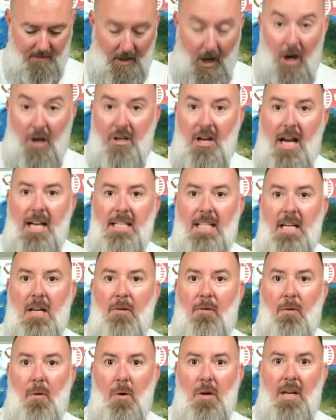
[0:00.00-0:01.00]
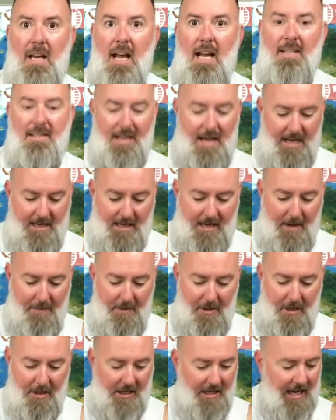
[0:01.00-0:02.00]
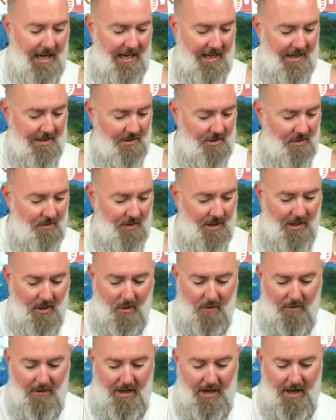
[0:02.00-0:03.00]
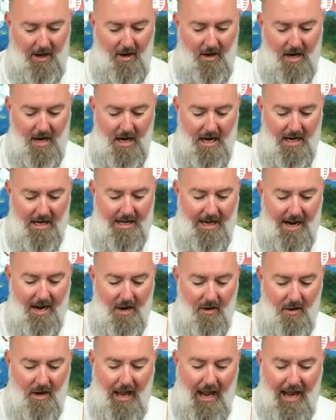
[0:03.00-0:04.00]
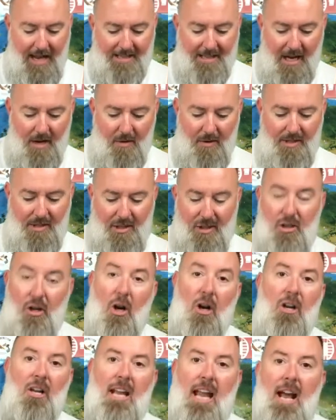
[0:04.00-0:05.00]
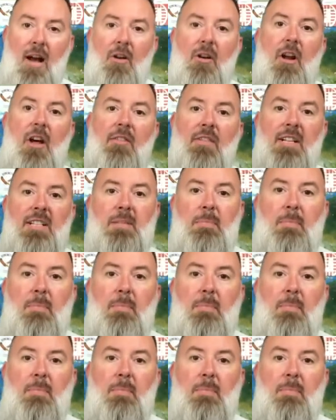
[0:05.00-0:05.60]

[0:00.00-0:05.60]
Our 1940S ended up in our Canadians. You get over there. Now, as I was starting out on this